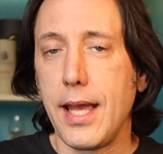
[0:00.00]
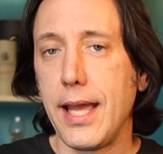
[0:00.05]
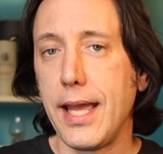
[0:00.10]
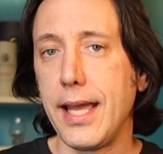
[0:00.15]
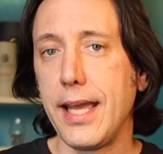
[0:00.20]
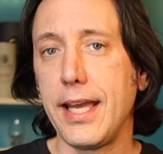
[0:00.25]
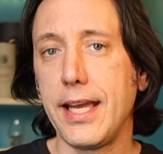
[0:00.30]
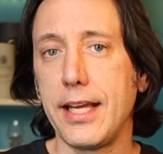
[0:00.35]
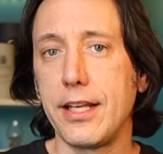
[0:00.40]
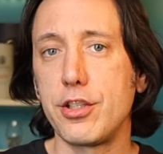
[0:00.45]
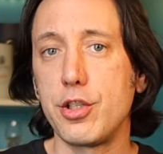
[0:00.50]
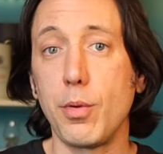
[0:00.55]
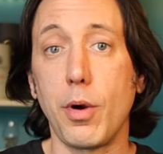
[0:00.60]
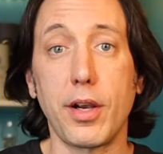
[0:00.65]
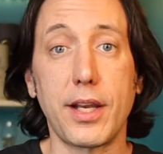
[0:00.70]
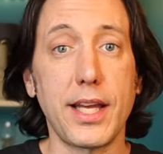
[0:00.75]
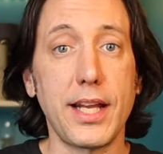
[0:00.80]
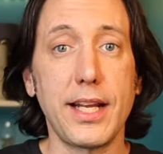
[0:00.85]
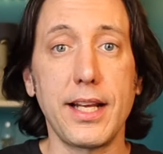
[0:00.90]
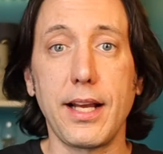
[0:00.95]
and you
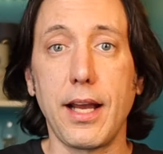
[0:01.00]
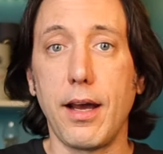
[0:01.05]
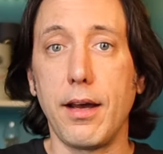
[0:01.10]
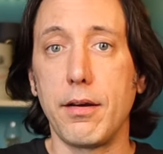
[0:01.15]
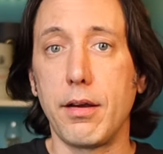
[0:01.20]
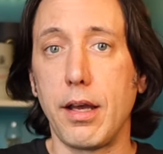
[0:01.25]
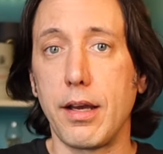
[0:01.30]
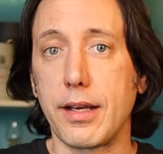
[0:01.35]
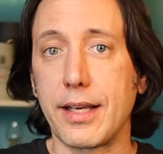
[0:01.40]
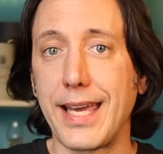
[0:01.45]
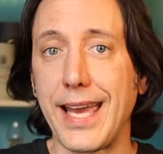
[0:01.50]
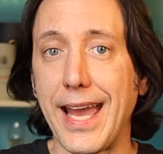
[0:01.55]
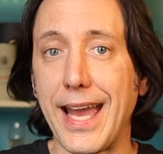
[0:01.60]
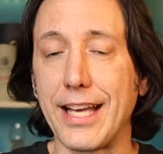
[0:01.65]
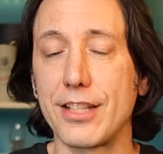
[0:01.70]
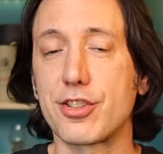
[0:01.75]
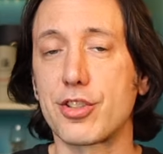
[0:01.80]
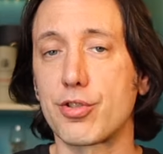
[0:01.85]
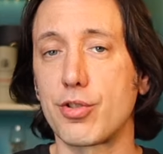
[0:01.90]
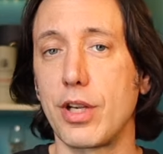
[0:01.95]
are getting a, a
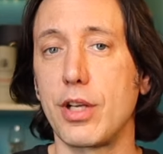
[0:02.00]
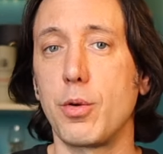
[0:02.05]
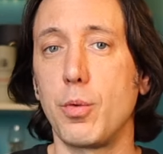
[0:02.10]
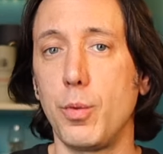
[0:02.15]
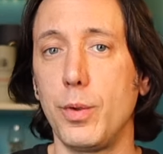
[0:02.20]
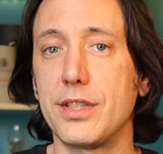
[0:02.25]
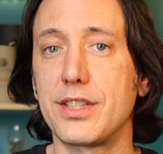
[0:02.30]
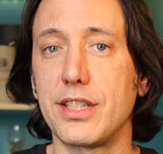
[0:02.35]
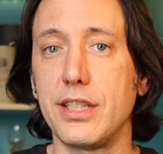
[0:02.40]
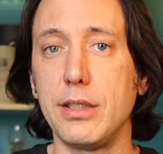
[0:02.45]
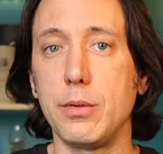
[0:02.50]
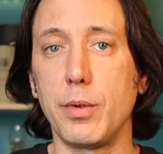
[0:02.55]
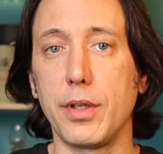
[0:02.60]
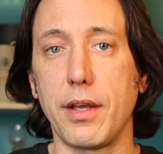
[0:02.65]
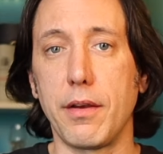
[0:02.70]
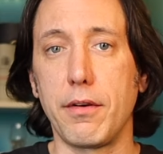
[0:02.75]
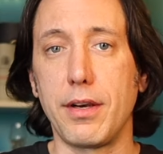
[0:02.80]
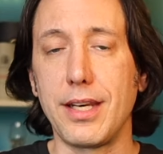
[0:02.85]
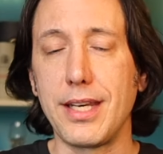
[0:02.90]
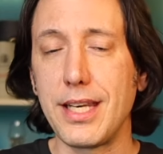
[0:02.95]
cask strength whiskey
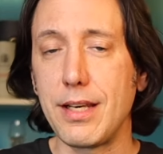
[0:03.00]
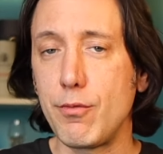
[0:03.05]
with a